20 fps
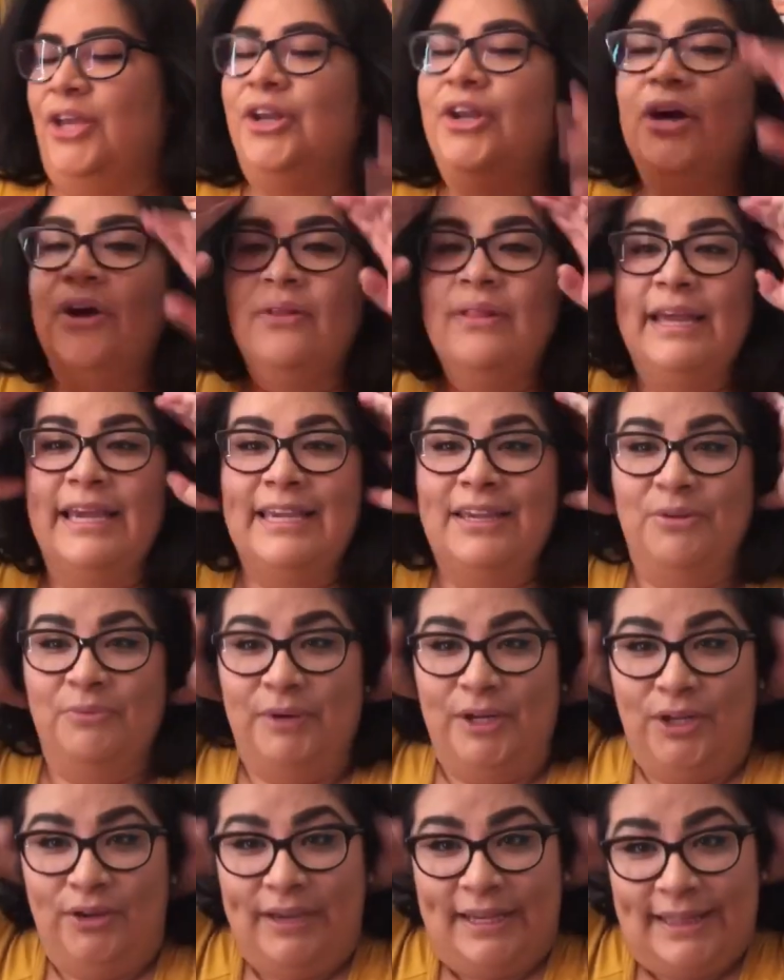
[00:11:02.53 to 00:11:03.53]
you know, like
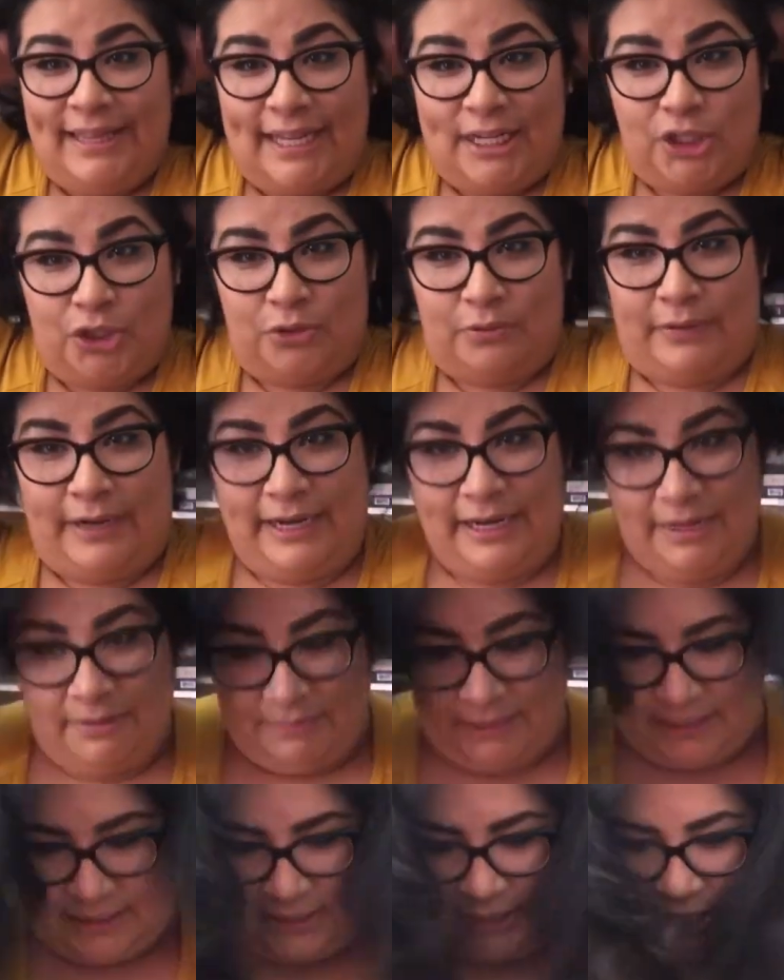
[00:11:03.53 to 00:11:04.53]
when you get that dreaded
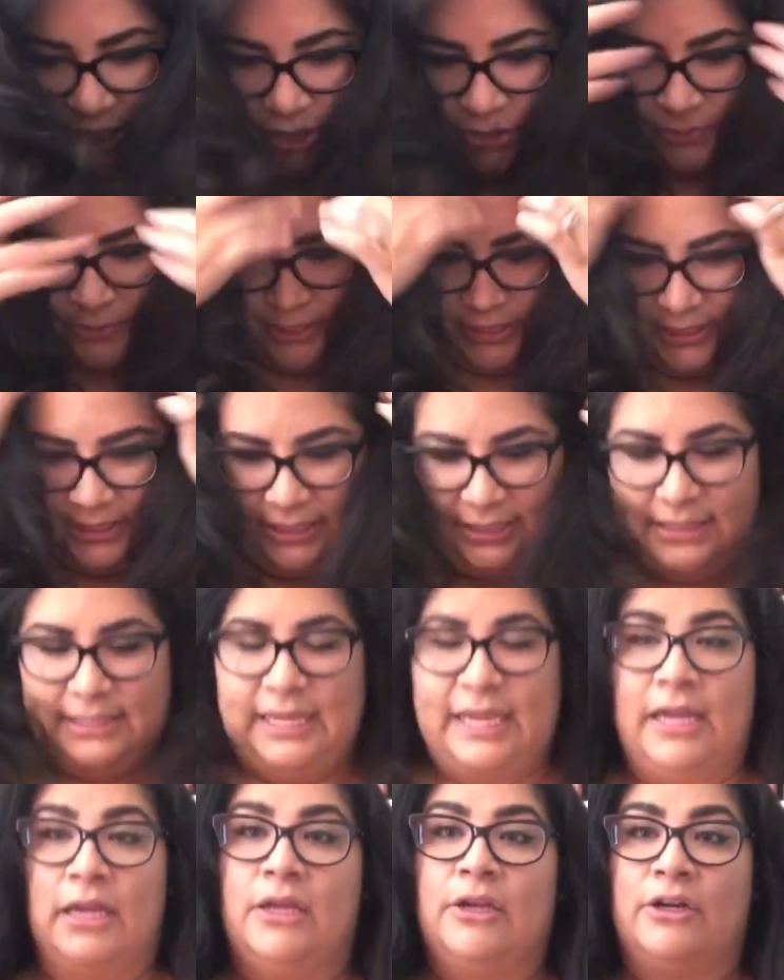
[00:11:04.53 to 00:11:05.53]
message where it's like
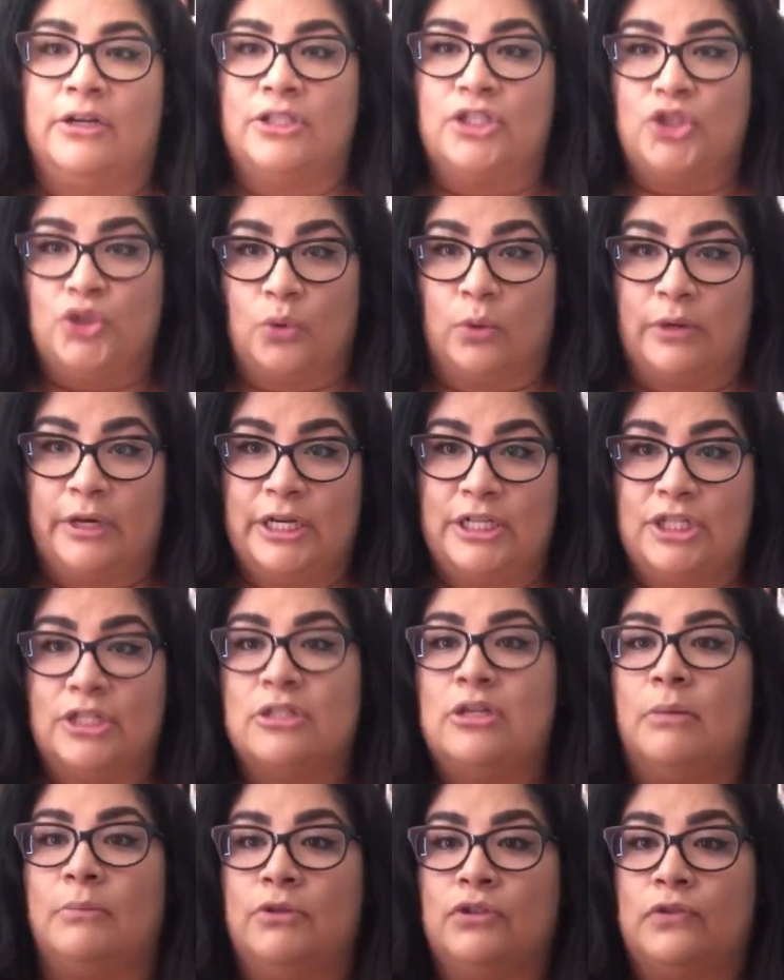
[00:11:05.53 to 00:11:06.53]
saying your storage
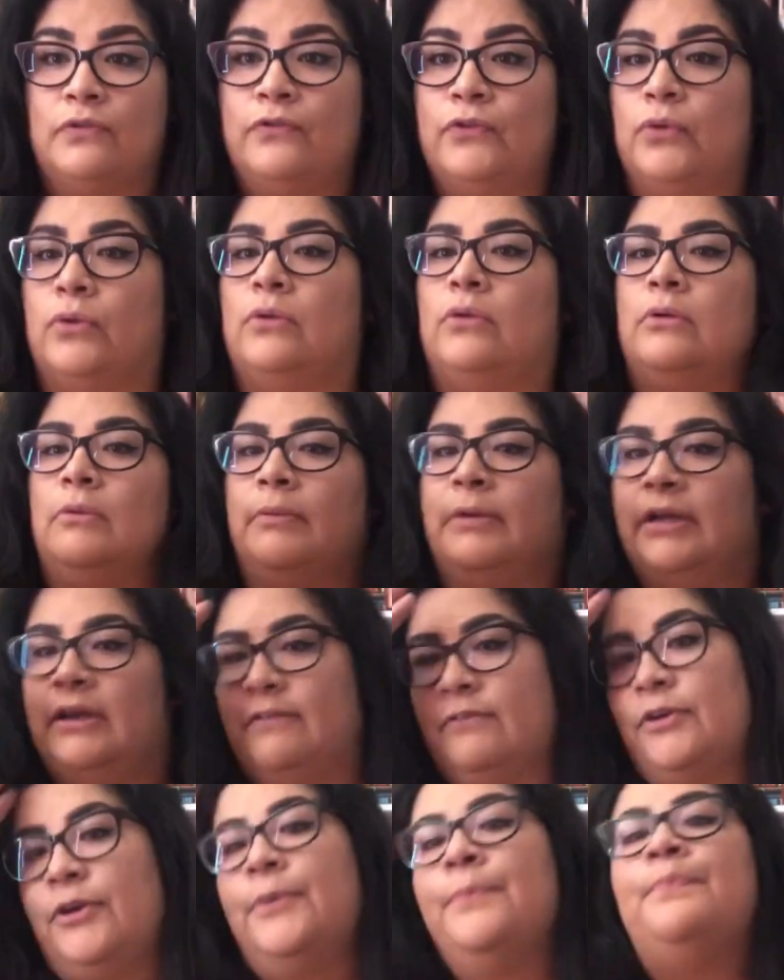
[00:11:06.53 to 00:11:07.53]
is almost full or
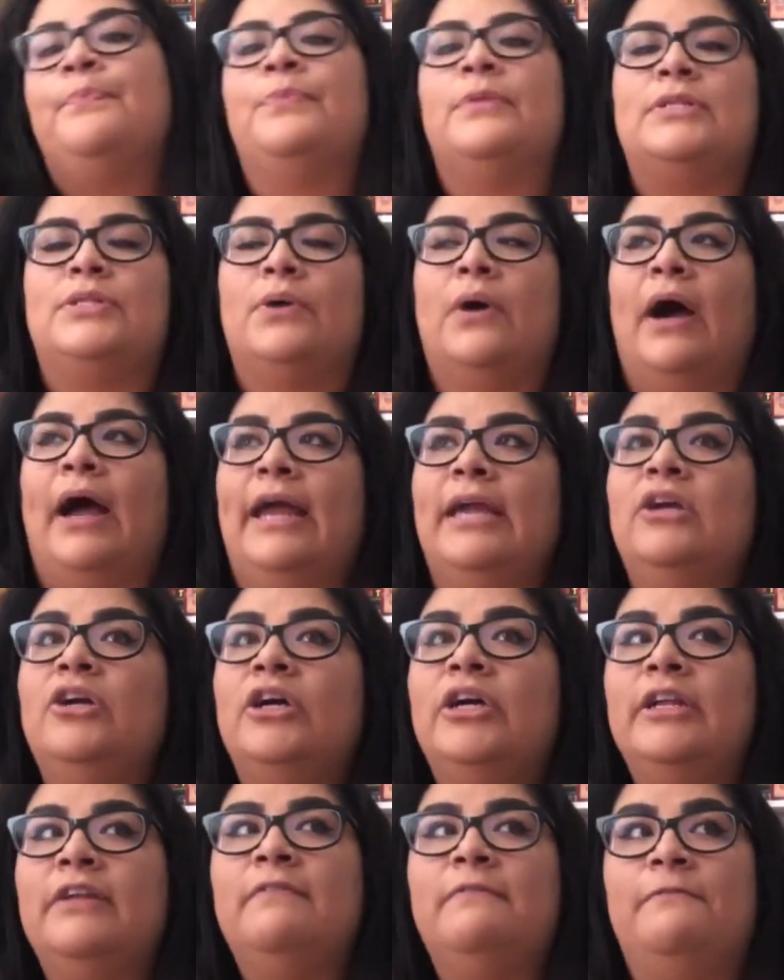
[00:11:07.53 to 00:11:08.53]
whatever. So I
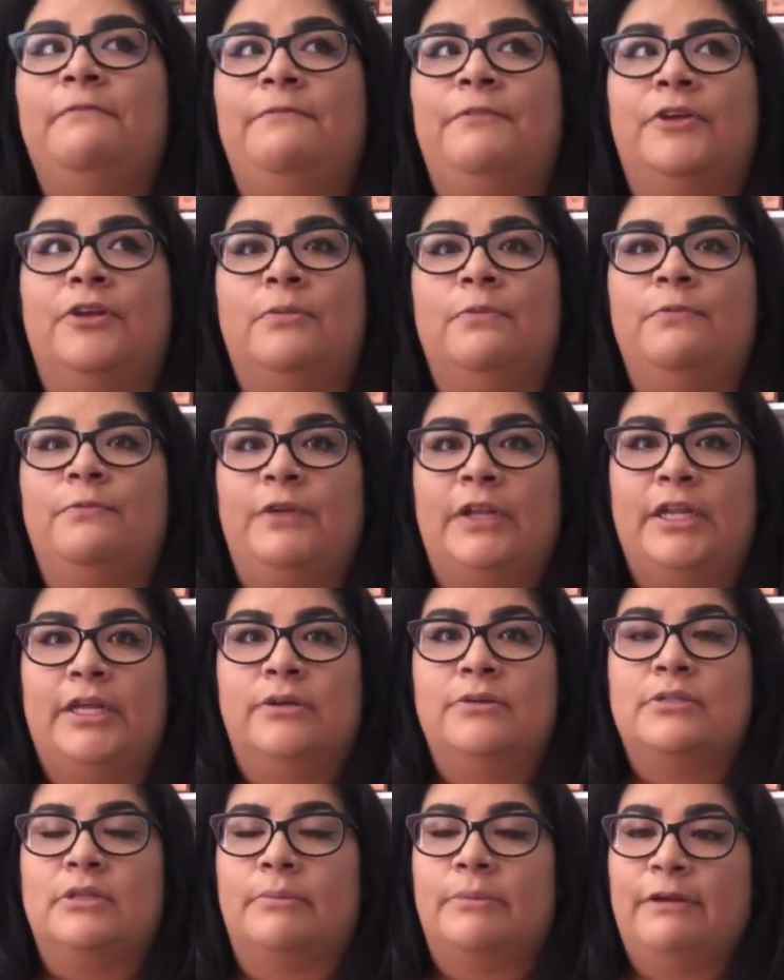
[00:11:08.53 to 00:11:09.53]
couldn't film
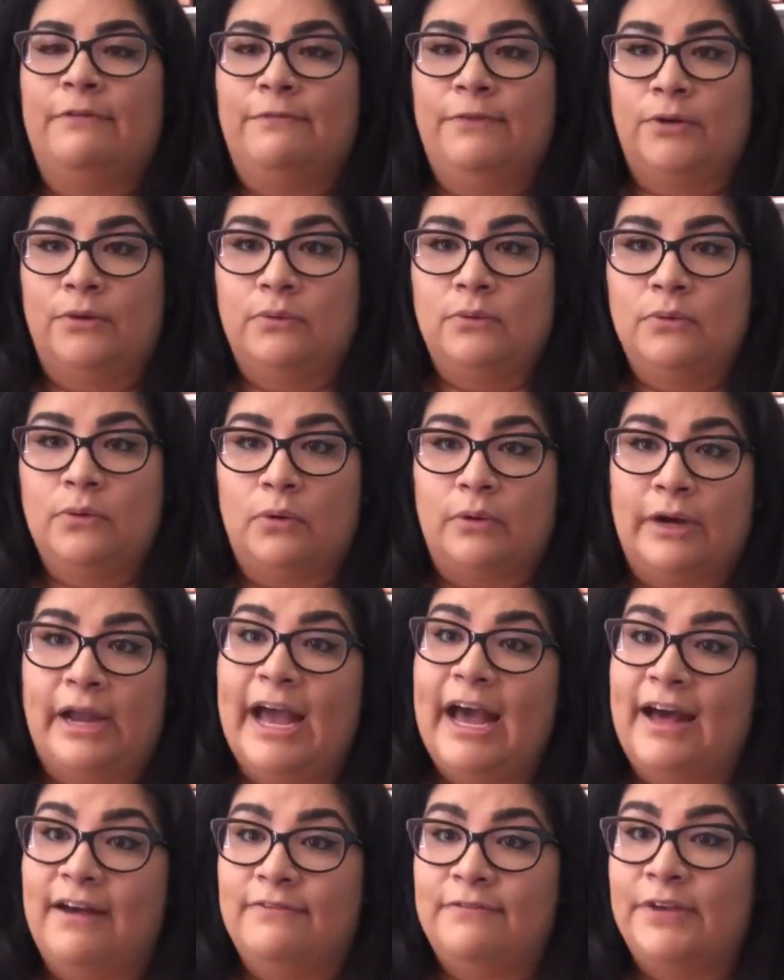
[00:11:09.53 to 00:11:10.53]
videos on my phone or
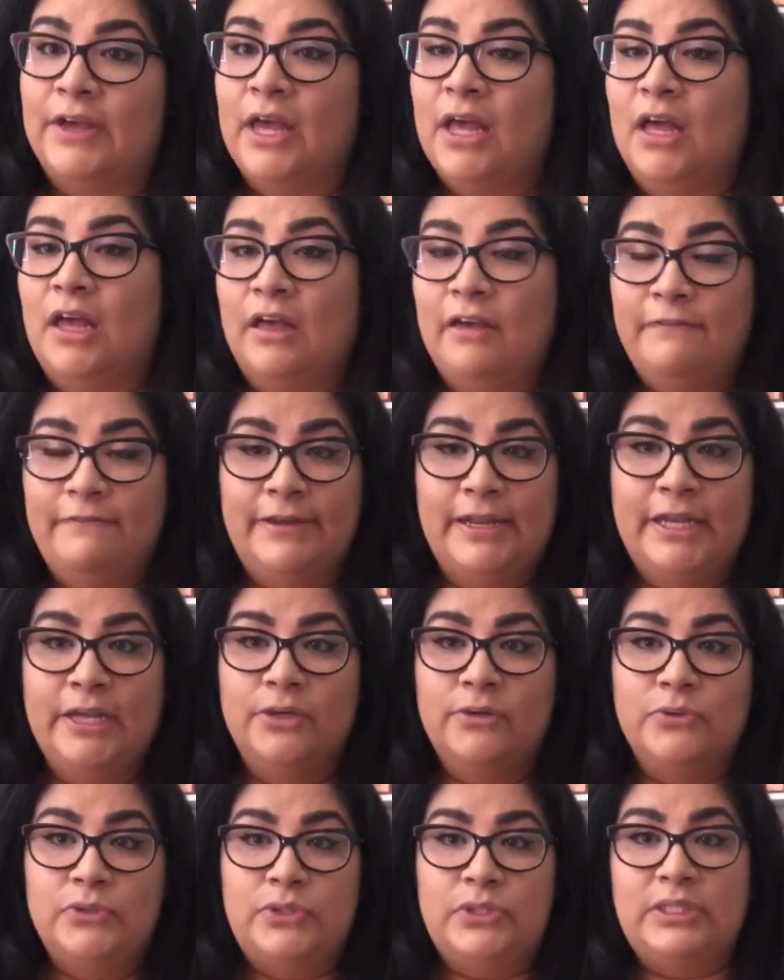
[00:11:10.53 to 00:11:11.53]
have
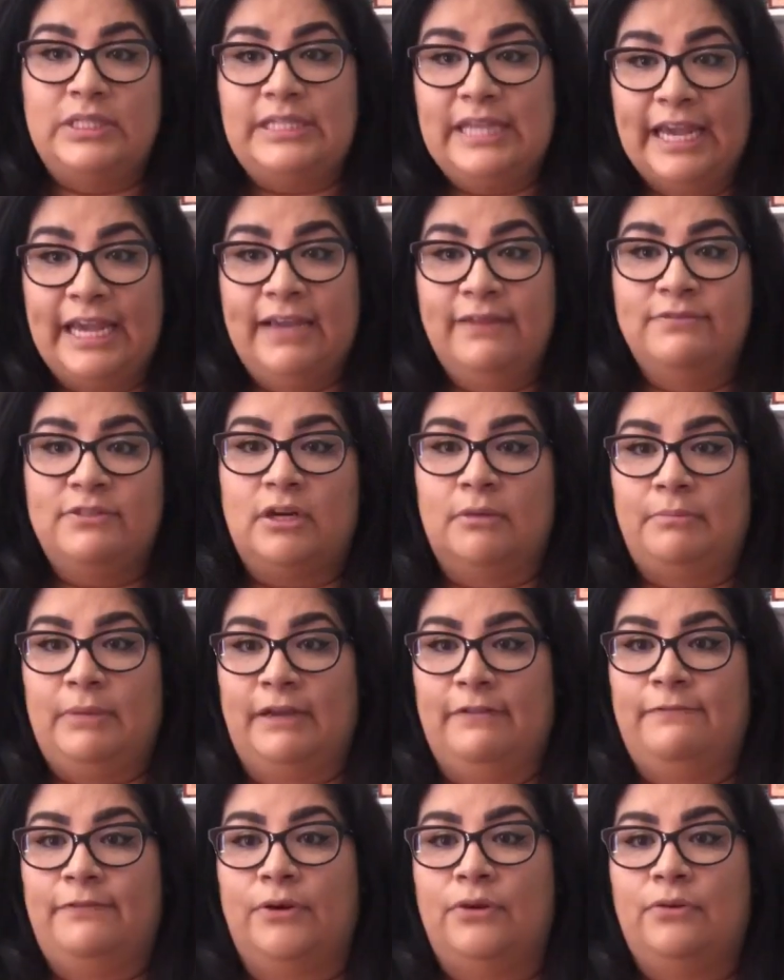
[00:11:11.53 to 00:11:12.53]
videos saved on
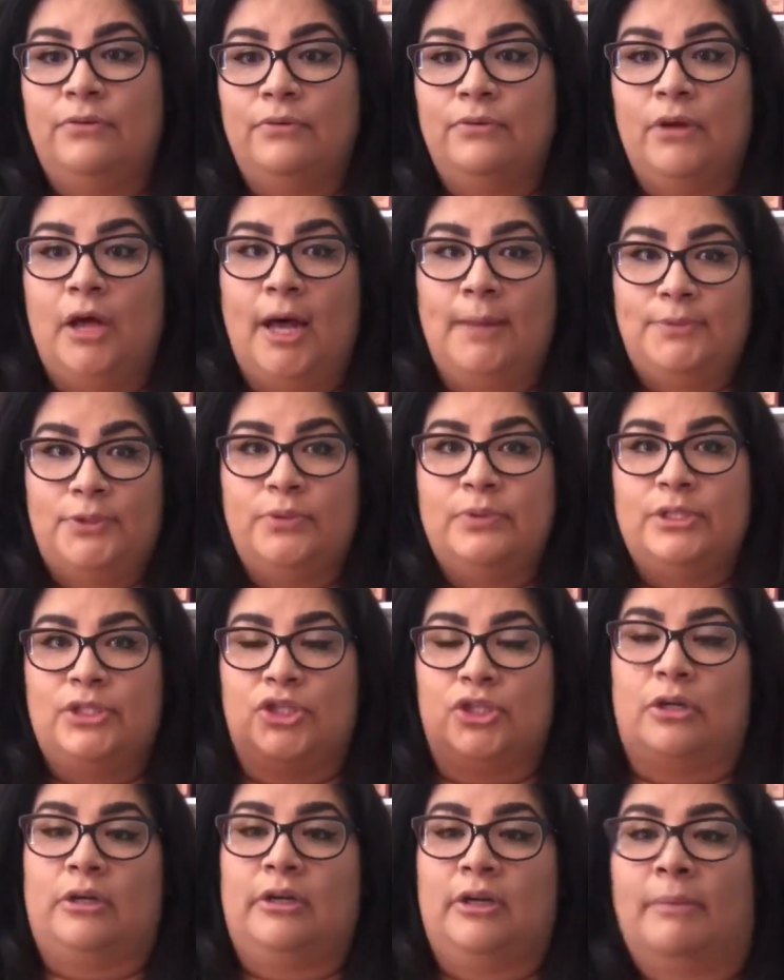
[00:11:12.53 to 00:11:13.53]
my phone up to a
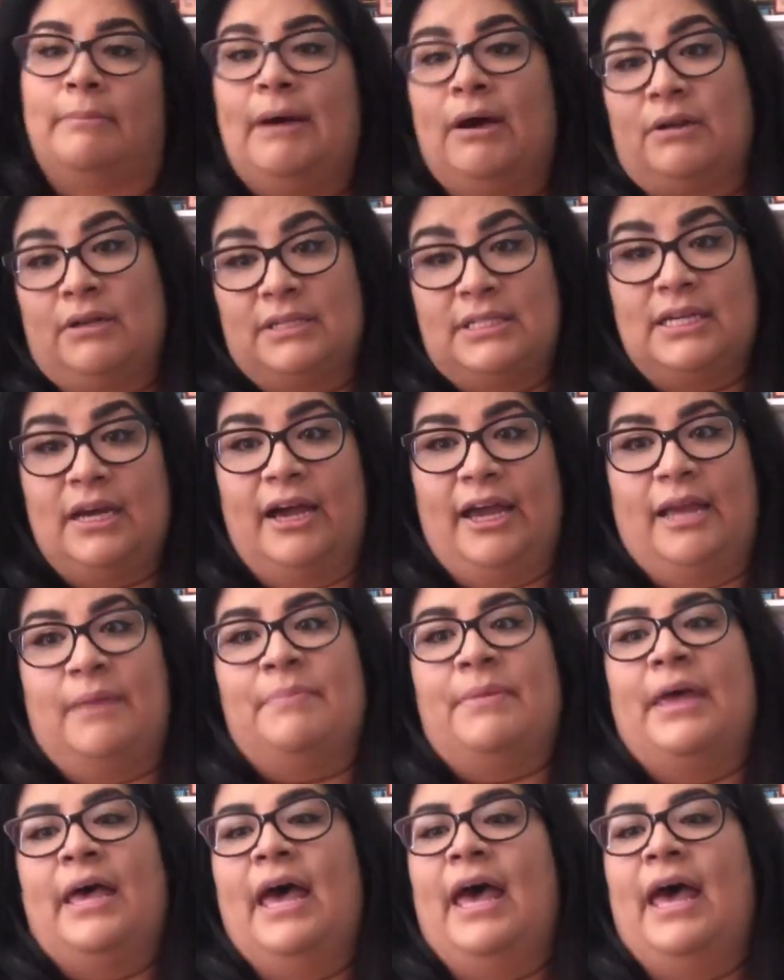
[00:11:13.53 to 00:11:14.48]
certain amount of time.